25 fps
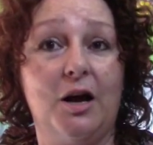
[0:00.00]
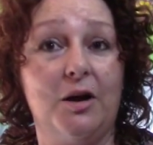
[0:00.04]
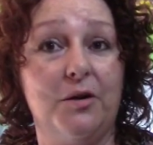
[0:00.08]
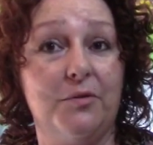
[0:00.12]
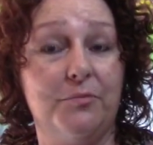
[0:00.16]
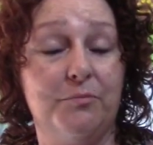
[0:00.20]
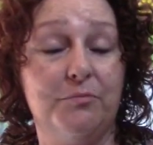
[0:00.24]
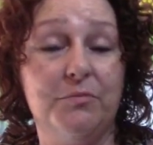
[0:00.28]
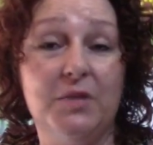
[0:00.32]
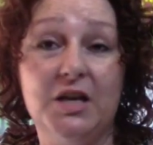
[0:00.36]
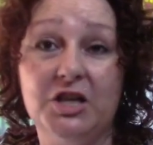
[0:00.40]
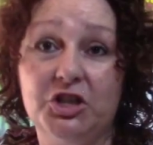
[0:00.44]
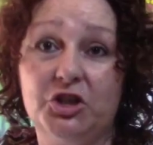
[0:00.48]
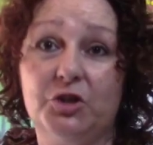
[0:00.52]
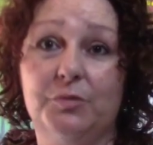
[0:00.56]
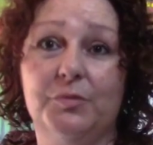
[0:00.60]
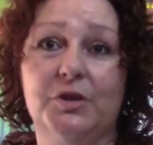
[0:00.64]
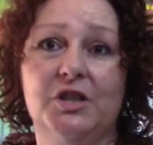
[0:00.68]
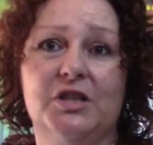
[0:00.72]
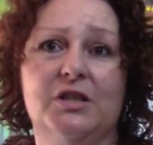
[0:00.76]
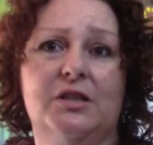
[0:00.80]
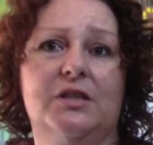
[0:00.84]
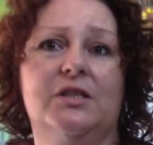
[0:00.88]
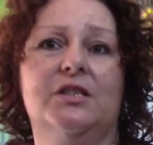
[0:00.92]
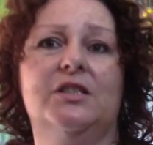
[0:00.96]

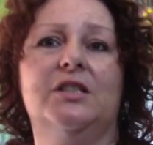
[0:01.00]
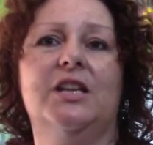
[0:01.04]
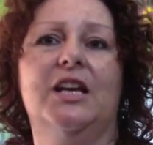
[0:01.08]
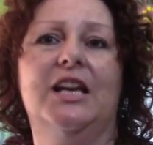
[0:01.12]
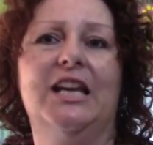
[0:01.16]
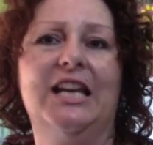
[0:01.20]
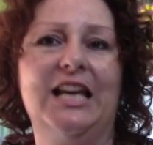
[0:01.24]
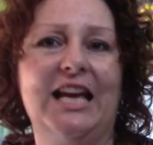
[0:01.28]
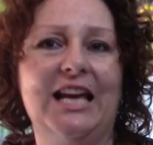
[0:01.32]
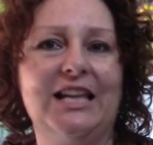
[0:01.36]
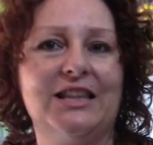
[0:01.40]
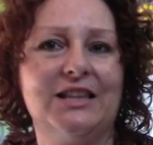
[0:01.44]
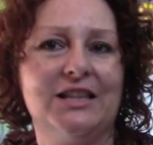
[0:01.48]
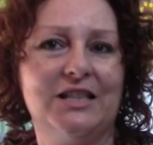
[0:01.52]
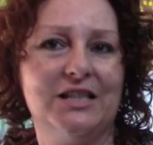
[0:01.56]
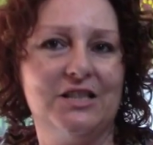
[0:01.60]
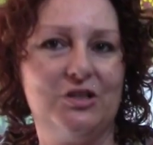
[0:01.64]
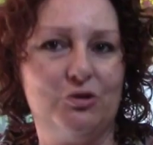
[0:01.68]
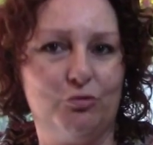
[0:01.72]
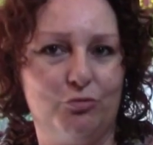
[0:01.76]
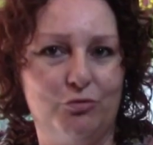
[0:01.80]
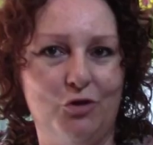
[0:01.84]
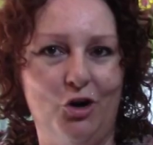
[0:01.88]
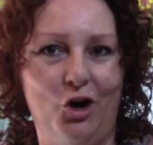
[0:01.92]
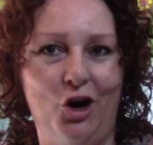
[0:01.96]
measurements to get this
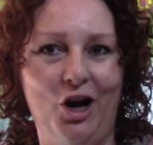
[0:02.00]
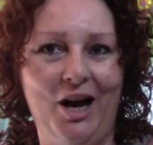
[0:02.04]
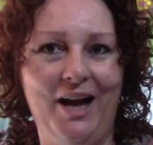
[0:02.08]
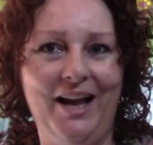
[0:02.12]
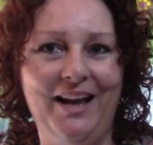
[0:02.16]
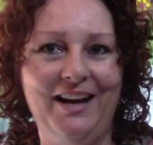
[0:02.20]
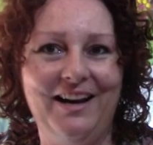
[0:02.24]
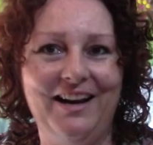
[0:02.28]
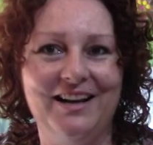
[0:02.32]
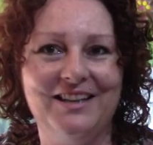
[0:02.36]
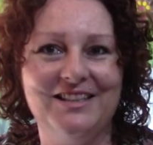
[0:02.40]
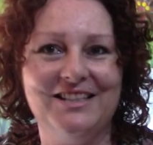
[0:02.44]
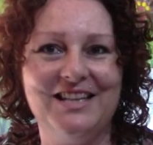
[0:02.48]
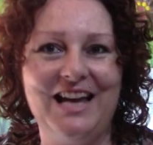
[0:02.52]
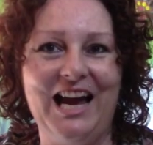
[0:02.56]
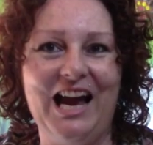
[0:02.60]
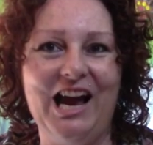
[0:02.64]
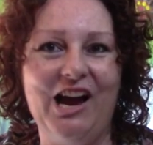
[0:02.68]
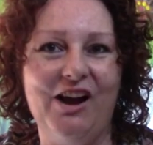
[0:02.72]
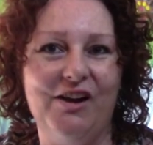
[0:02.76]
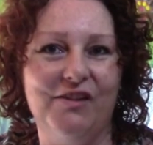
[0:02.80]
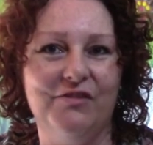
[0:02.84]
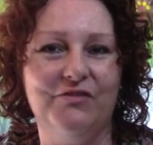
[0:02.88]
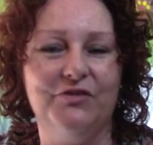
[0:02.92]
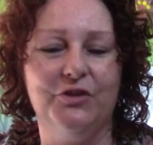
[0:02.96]
right and to
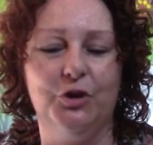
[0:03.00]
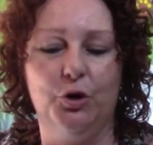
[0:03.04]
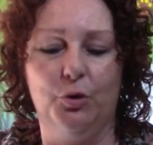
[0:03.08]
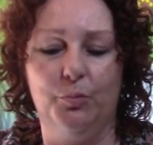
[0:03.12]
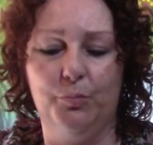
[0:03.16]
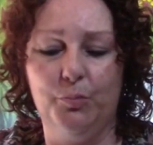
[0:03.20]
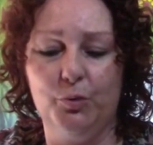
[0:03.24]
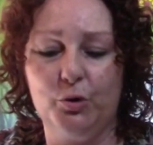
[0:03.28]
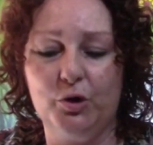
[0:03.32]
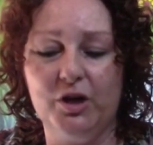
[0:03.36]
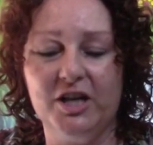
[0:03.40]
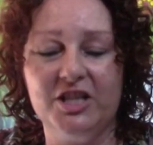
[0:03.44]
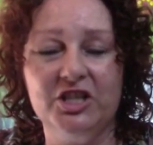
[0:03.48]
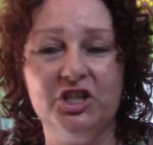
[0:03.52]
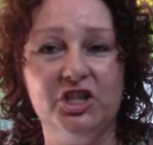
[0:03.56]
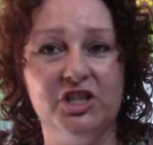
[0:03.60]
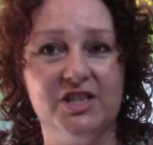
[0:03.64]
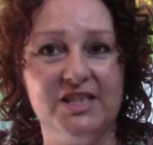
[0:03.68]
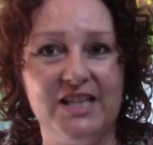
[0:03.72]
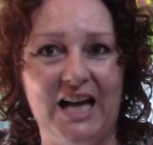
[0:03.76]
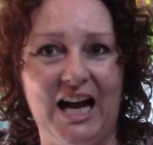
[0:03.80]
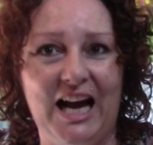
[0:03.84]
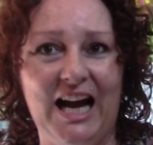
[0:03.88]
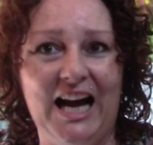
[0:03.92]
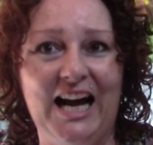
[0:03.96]
have your precious
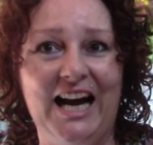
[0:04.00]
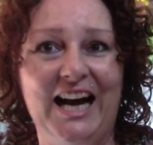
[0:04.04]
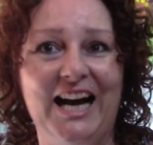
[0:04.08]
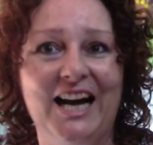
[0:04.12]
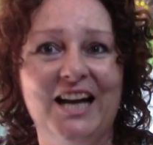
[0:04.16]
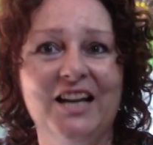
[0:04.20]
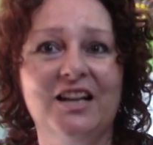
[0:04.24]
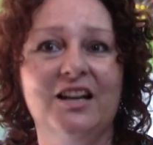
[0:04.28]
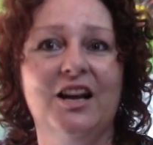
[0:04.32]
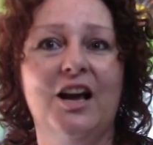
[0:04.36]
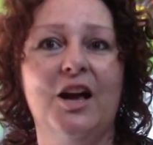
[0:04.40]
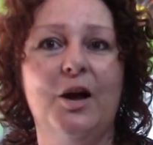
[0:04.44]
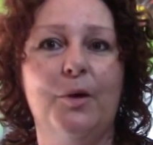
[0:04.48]
art